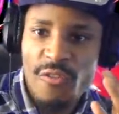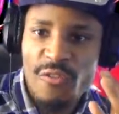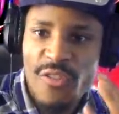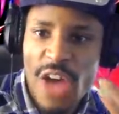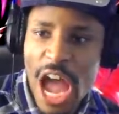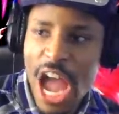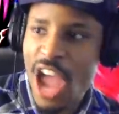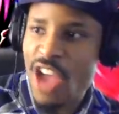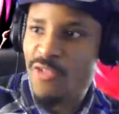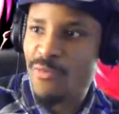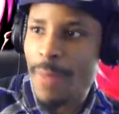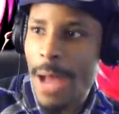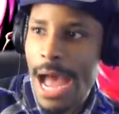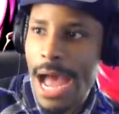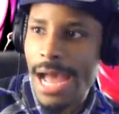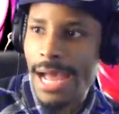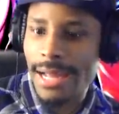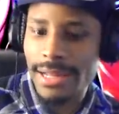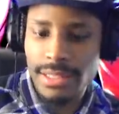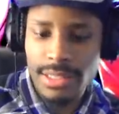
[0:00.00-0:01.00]
five
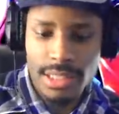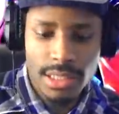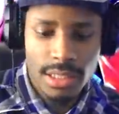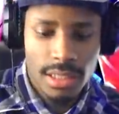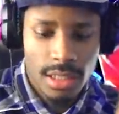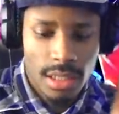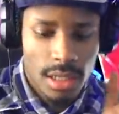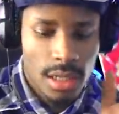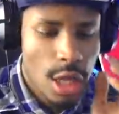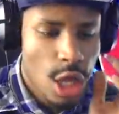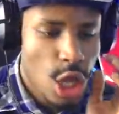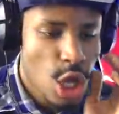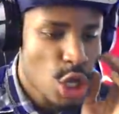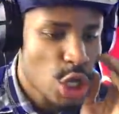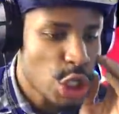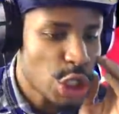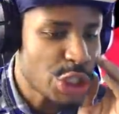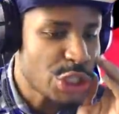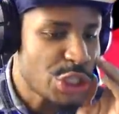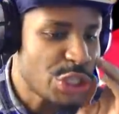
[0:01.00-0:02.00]
pods,
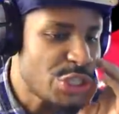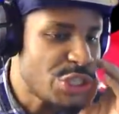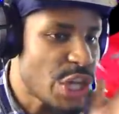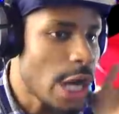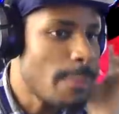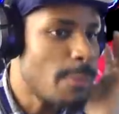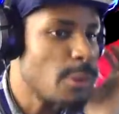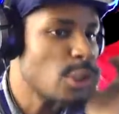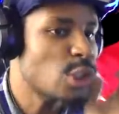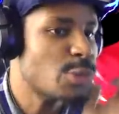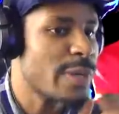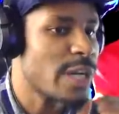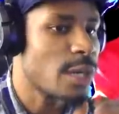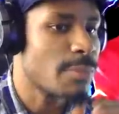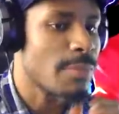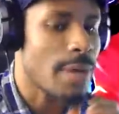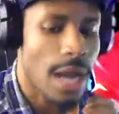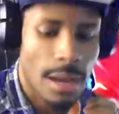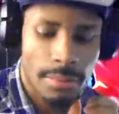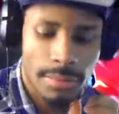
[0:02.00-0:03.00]
double
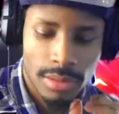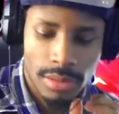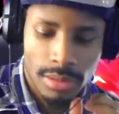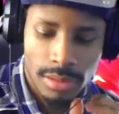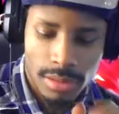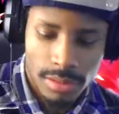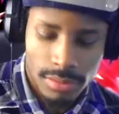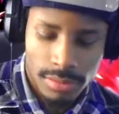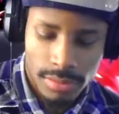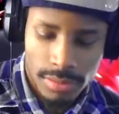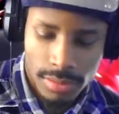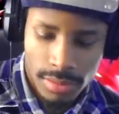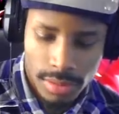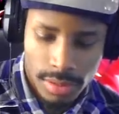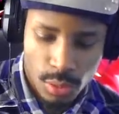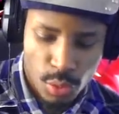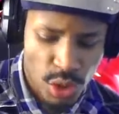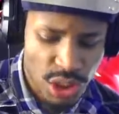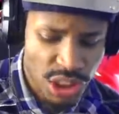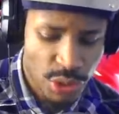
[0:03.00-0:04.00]
spirit bomb.
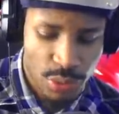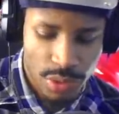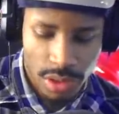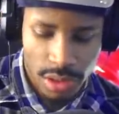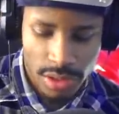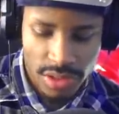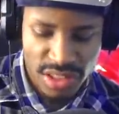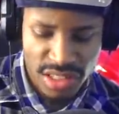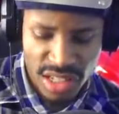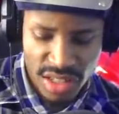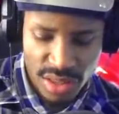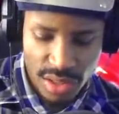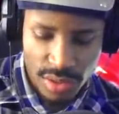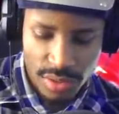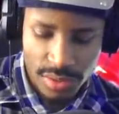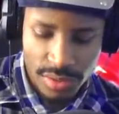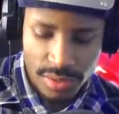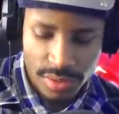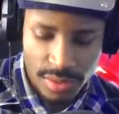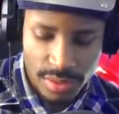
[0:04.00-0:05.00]
Wish she would have lost that
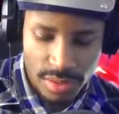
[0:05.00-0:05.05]
though.